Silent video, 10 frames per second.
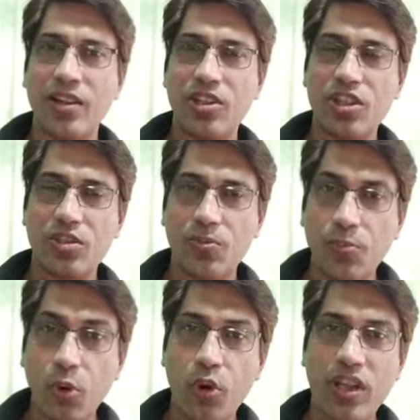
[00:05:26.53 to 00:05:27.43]

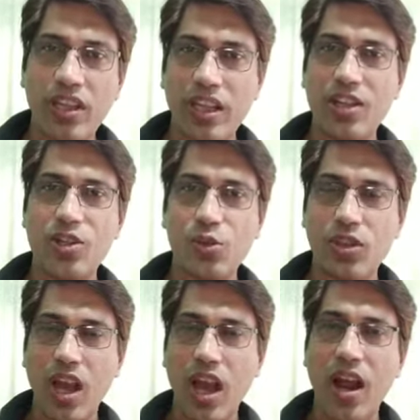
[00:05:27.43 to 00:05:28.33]
just boring into
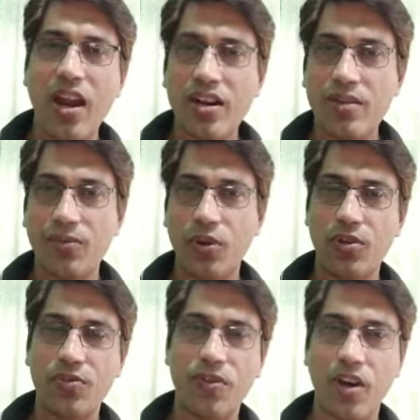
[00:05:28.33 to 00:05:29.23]
the
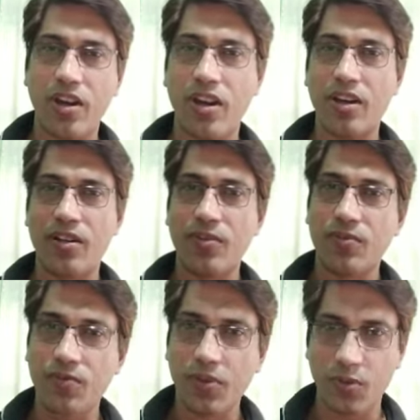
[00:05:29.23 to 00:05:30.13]
hardwood for her
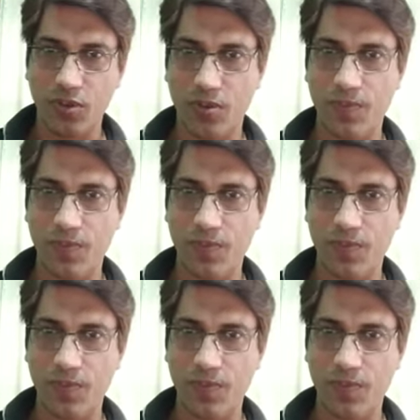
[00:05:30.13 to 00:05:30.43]
food.